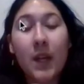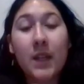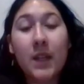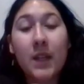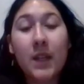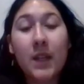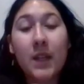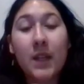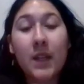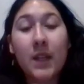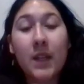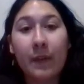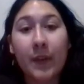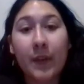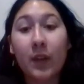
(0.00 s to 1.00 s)

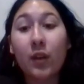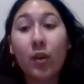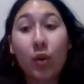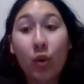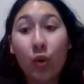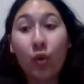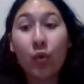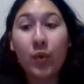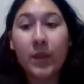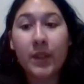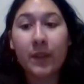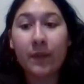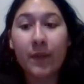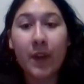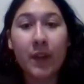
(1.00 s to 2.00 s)
Demographic. Who is
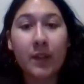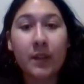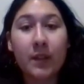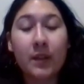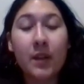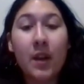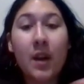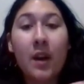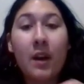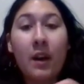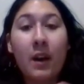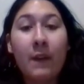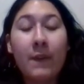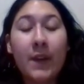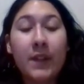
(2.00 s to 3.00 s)
affected?
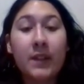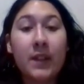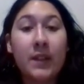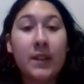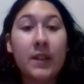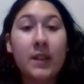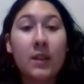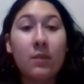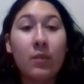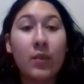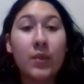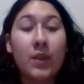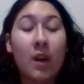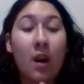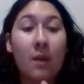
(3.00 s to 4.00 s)
FXS is the most
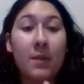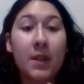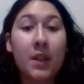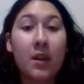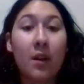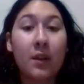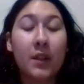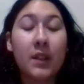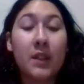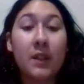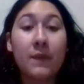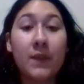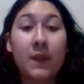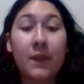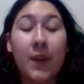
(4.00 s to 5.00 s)
common cognitive
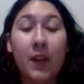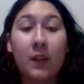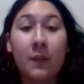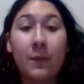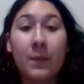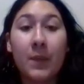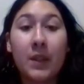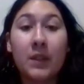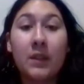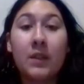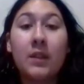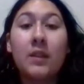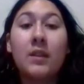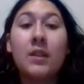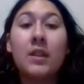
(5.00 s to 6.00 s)
development
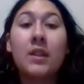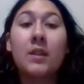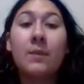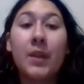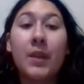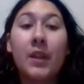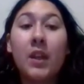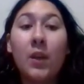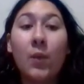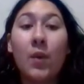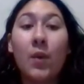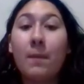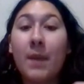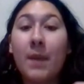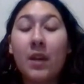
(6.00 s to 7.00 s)
disability
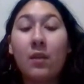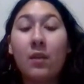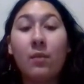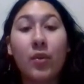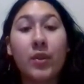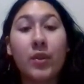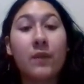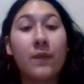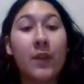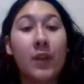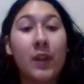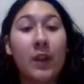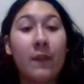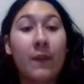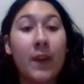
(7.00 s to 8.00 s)
where men are more
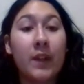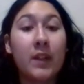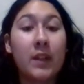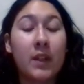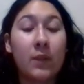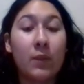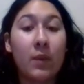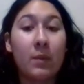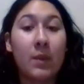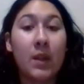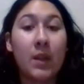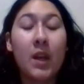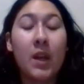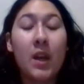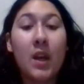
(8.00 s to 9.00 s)
severely affected than women.
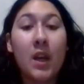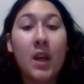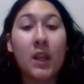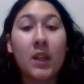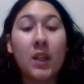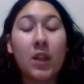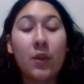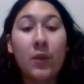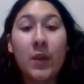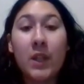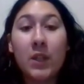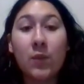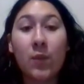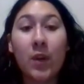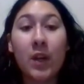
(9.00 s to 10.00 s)
In the
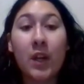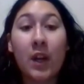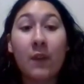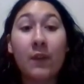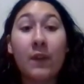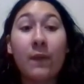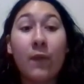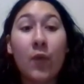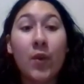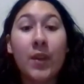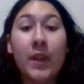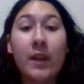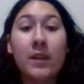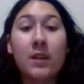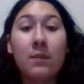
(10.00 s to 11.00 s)
US, 1 in every
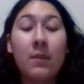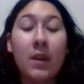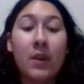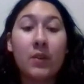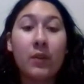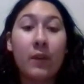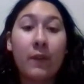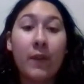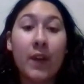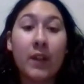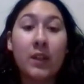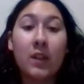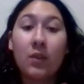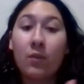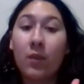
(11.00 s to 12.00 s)
4,000 males are
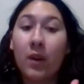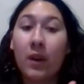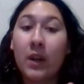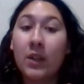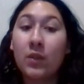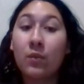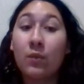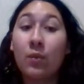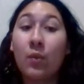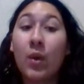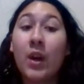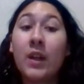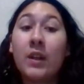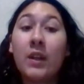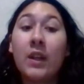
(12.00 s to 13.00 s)
affected, whereas
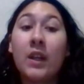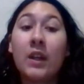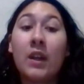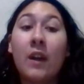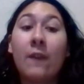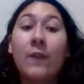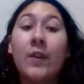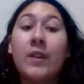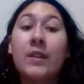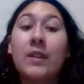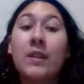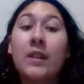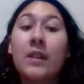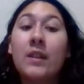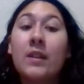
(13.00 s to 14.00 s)
1 in every
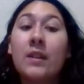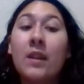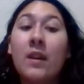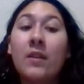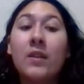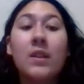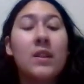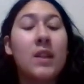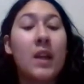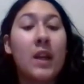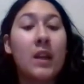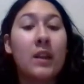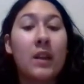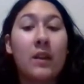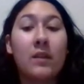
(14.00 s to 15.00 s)
6,000 to
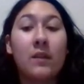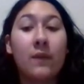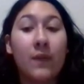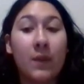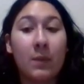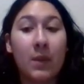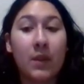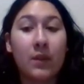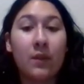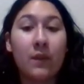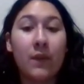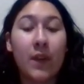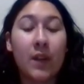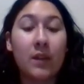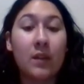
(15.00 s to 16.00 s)
8,000 females are
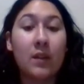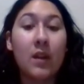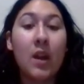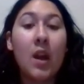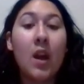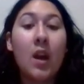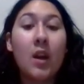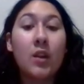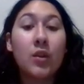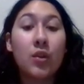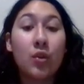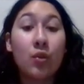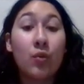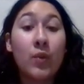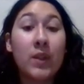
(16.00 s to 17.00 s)
affected.
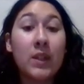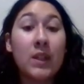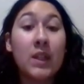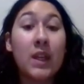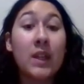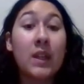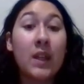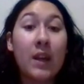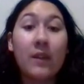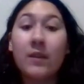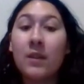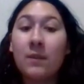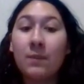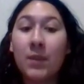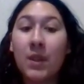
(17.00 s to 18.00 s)
2 in
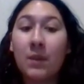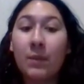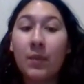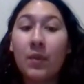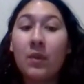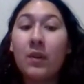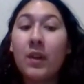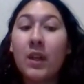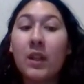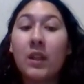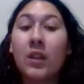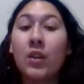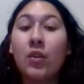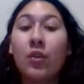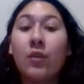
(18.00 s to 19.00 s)
10,000 people in
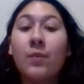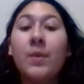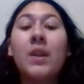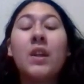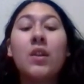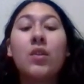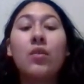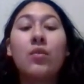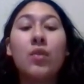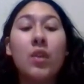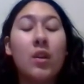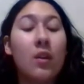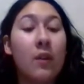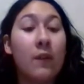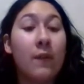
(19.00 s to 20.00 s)
the European Union
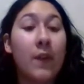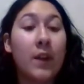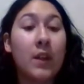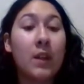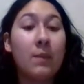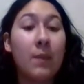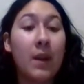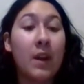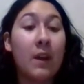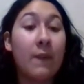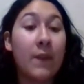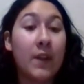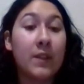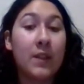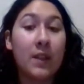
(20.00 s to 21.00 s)
are affected by
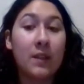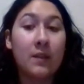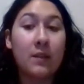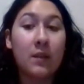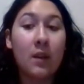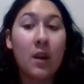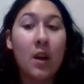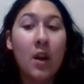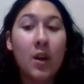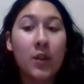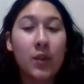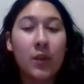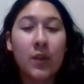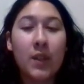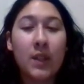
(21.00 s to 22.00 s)
FXS.
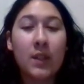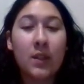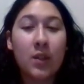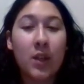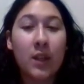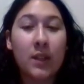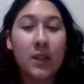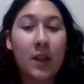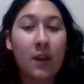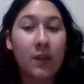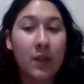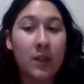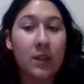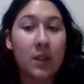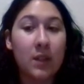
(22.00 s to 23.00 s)
So this checks out.
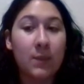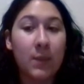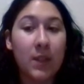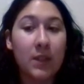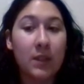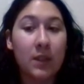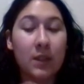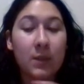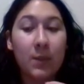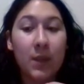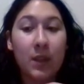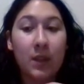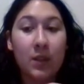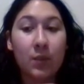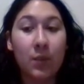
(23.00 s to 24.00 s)
That does make sense
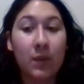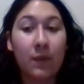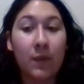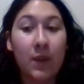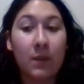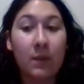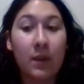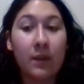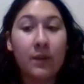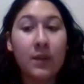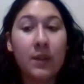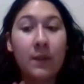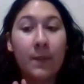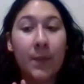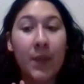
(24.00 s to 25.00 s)
because with
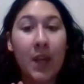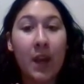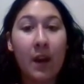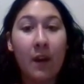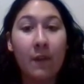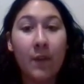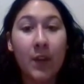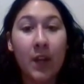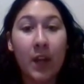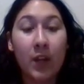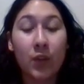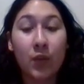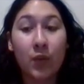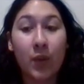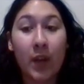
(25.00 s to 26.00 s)
females, they have an
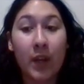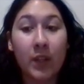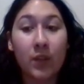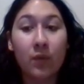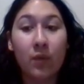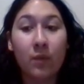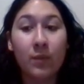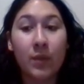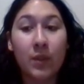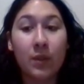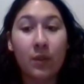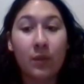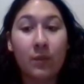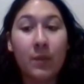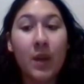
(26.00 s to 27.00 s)
extra X
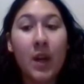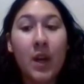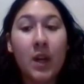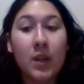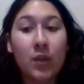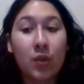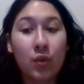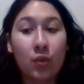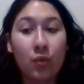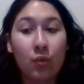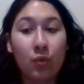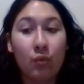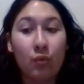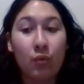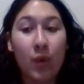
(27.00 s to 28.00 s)
chromosome
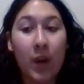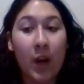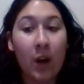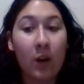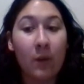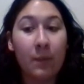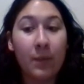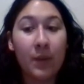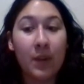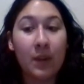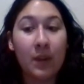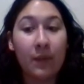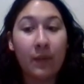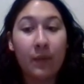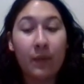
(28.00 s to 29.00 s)
to help
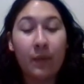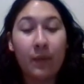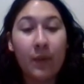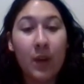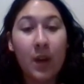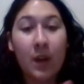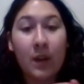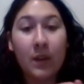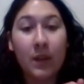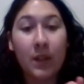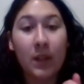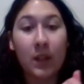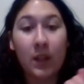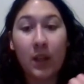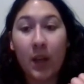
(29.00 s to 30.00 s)
if
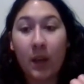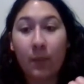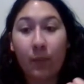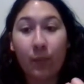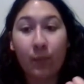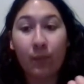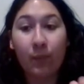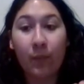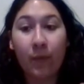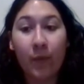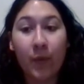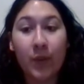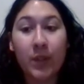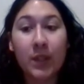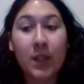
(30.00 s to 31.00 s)
the
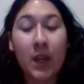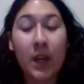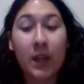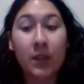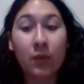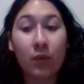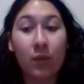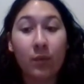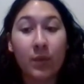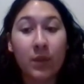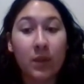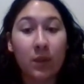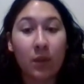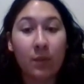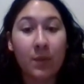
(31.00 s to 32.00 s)
first X
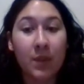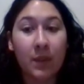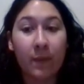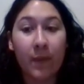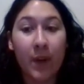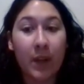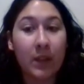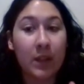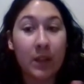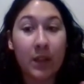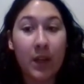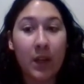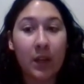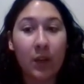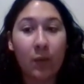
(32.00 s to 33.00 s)
chromosome is affected in
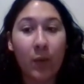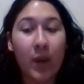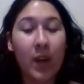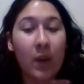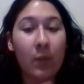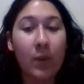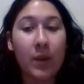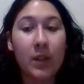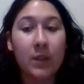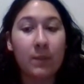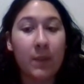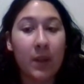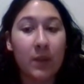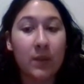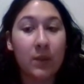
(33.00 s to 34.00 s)
any way, whereas
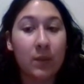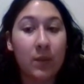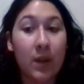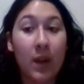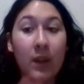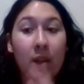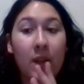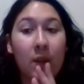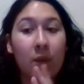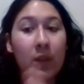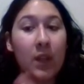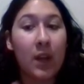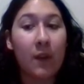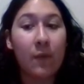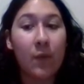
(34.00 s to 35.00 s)
males do not. They only
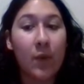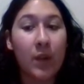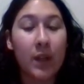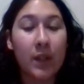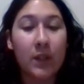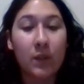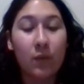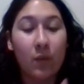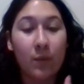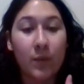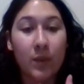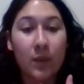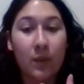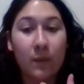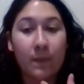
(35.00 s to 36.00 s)
have one X
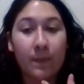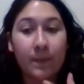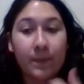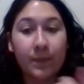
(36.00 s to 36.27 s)
chromosome.